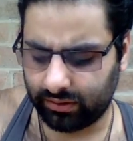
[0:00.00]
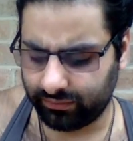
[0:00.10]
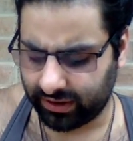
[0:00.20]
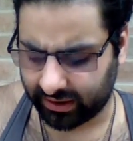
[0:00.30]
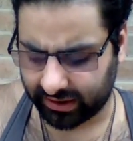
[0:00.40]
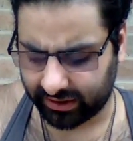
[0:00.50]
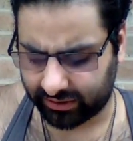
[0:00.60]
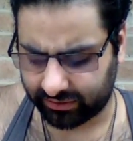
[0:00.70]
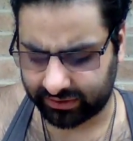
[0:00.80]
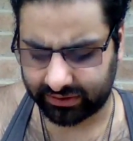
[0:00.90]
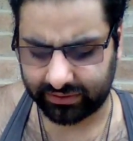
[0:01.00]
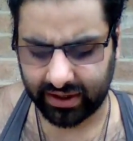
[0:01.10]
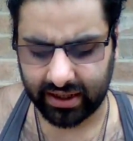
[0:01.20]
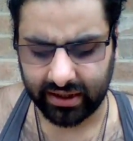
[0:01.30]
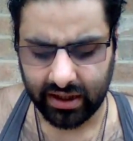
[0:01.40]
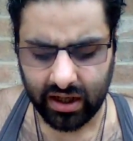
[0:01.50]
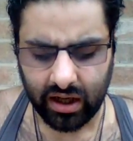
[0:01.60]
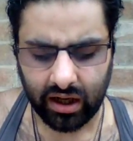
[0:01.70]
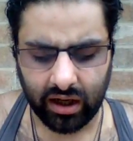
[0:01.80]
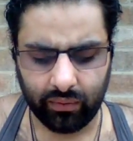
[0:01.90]
We're not gonna go into that.
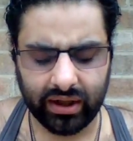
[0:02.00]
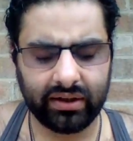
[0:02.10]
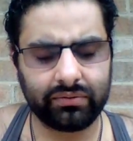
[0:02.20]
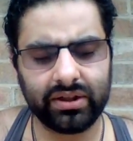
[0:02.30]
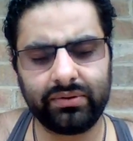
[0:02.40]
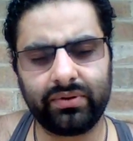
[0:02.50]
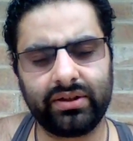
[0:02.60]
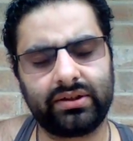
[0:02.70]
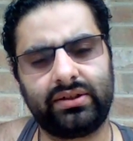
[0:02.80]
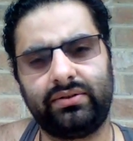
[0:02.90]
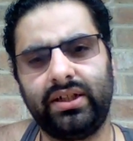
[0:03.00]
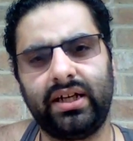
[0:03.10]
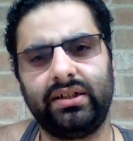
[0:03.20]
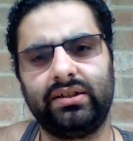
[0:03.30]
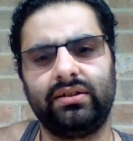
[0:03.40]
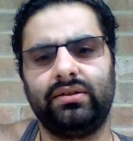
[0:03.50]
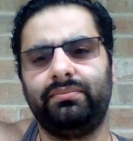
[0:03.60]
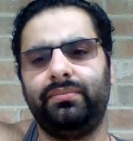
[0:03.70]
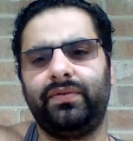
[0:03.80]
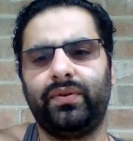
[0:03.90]
What I really wanted to get in
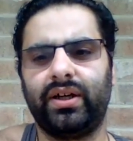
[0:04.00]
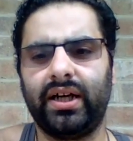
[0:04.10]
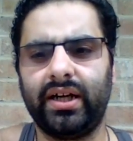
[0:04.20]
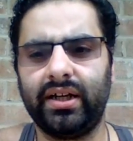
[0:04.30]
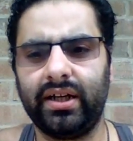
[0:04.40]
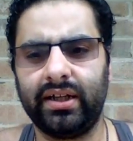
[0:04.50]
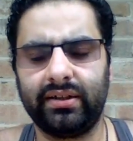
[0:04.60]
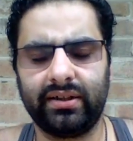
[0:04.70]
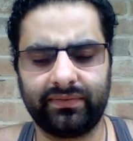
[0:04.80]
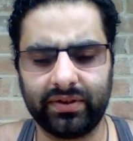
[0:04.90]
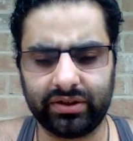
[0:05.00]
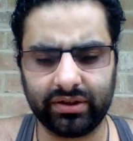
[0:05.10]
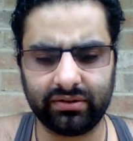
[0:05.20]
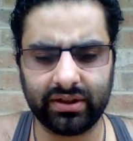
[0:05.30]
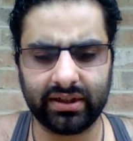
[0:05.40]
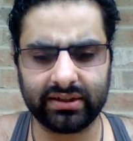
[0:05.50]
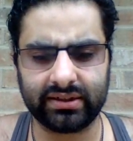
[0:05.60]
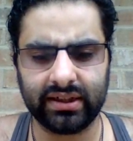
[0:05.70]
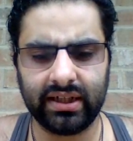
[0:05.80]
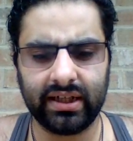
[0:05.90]
before I end this video
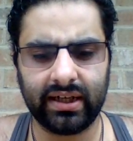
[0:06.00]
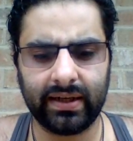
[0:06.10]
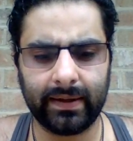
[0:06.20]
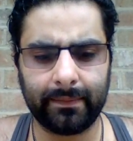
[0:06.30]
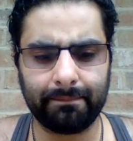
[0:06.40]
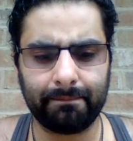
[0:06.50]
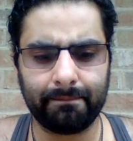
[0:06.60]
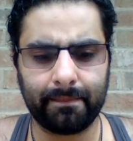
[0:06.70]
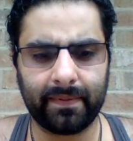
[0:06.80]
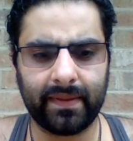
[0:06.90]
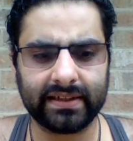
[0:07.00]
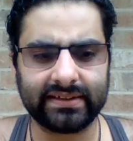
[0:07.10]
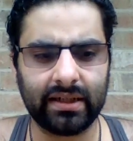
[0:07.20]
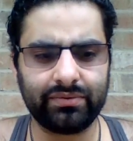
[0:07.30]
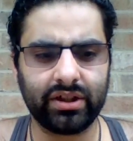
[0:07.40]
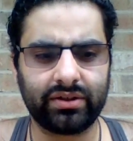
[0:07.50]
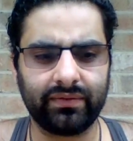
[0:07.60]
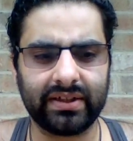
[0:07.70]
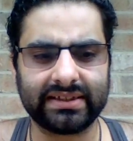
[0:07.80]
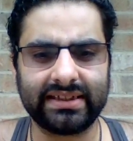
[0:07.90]
is the subject
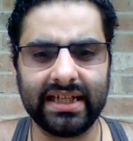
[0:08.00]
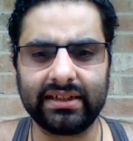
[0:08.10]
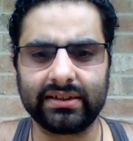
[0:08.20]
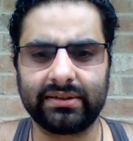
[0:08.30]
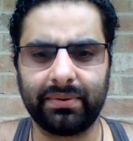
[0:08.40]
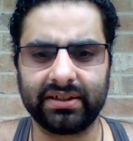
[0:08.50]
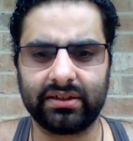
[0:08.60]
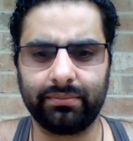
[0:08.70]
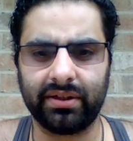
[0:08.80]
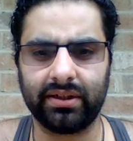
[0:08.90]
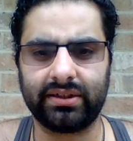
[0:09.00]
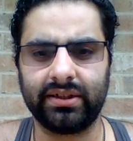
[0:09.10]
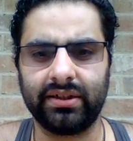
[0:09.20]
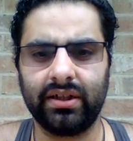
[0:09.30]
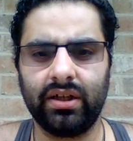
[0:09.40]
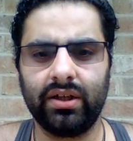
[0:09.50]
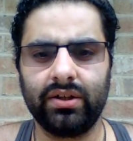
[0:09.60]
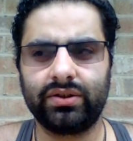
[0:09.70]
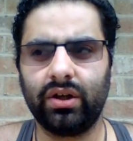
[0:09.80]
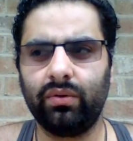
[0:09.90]
of the state responsibility.
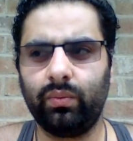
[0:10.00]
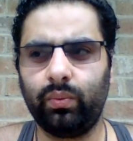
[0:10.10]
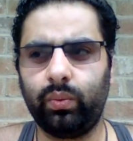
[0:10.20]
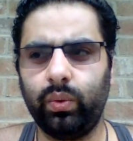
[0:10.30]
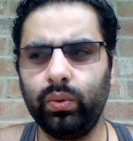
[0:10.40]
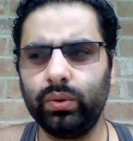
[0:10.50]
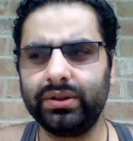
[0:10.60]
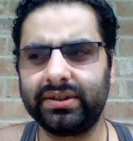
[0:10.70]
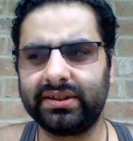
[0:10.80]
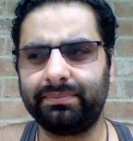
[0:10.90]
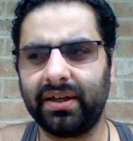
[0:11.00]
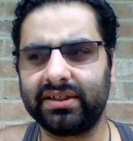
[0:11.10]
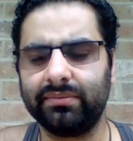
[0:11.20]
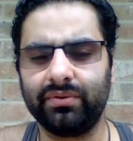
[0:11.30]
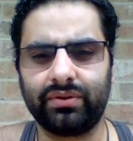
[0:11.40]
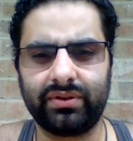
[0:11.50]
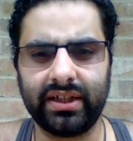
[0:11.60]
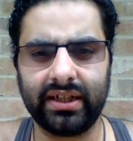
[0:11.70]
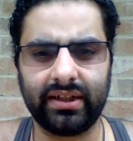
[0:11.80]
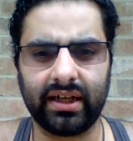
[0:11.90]
So who is responsible to
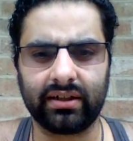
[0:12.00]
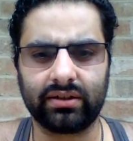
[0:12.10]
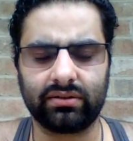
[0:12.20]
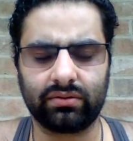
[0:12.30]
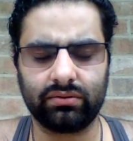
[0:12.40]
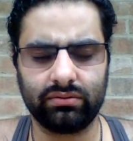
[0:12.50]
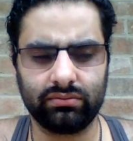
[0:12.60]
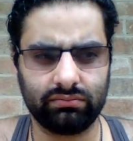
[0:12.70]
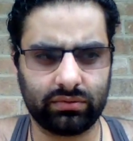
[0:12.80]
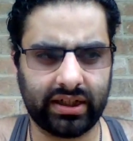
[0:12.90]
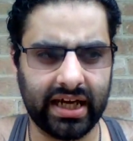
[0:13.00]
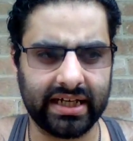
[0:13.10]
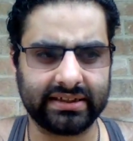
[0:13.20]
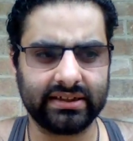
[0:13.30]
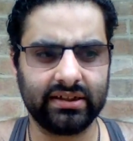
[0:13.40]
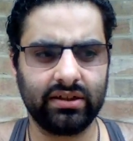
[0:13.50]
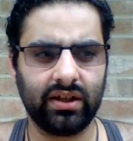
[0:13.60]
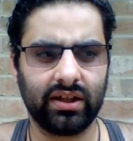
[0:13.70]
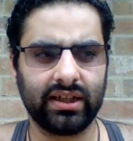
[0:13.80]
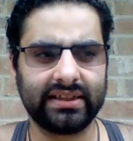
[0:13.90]
take that case?
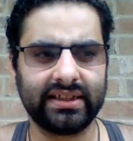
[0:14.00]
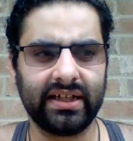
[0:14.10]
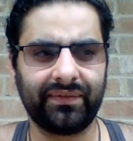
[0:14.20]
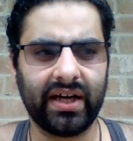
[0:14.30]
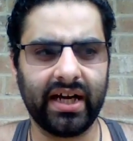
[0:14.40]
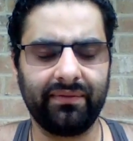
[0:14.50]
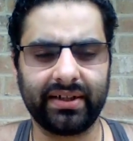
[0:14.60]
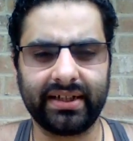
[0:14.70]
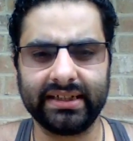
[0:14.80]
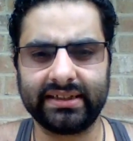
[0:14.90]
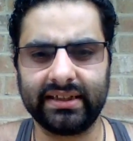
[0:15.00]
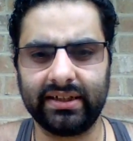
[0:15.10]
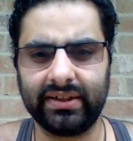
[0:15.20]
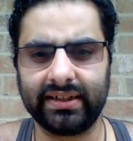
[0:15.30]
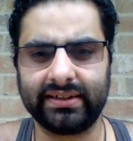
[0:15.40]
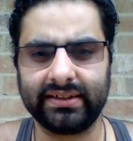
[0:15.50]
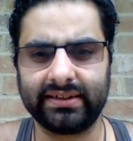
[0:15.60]
Like, let's say if I have a case in the United